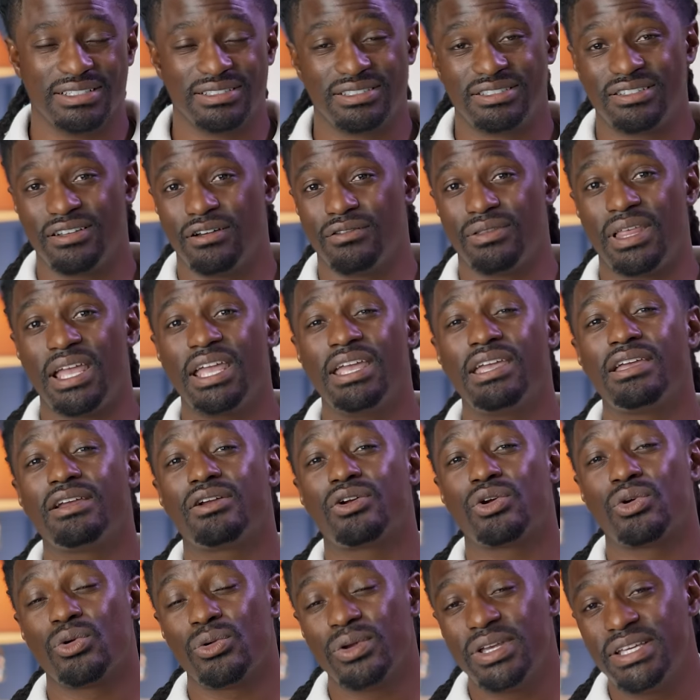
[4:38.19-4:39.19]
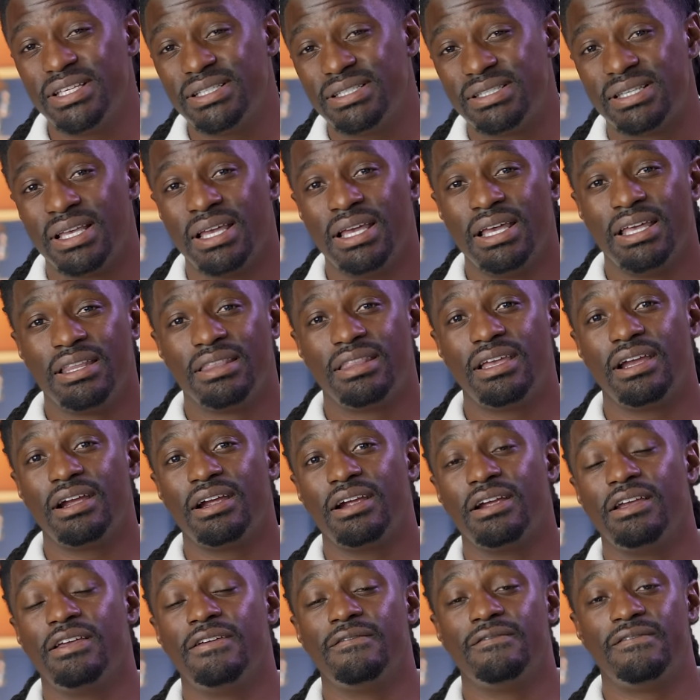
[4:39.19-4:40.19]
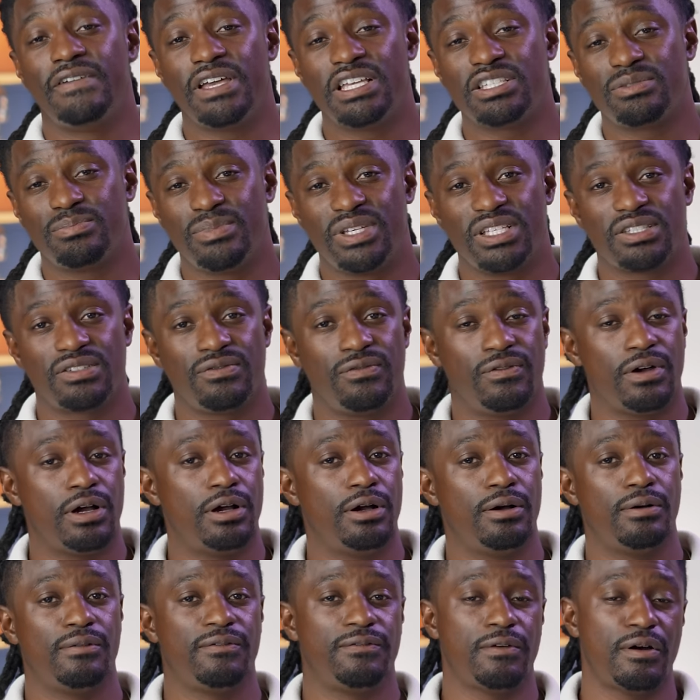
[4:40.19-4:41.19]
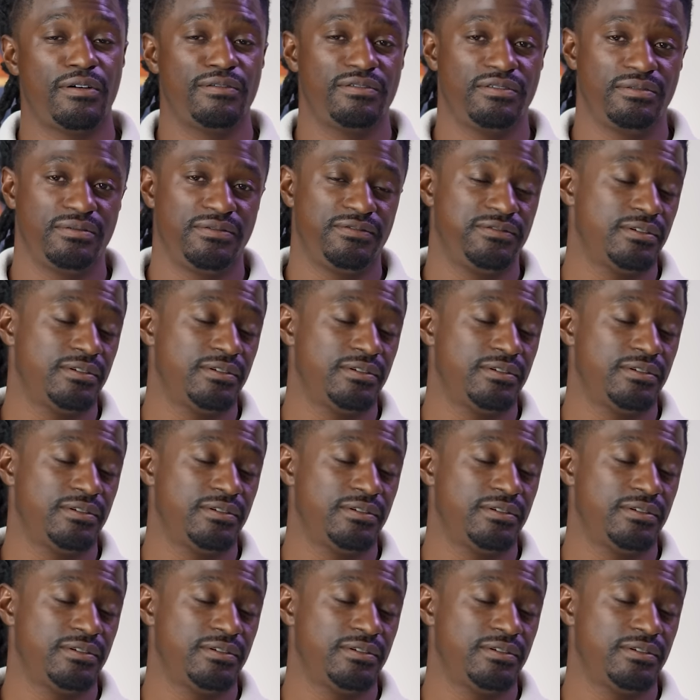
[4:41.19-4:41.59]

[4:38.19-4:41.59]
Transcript: So they increased their investments um, for,